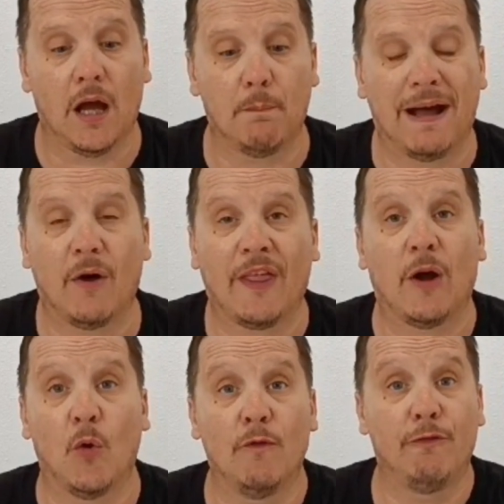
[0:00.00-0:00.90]
about
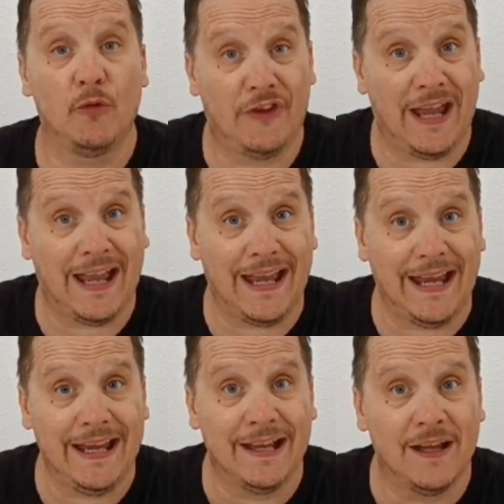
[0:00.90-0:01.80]
that awful
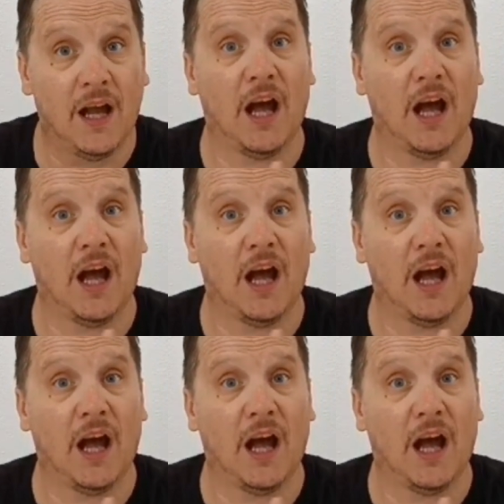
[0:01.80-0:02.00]
day.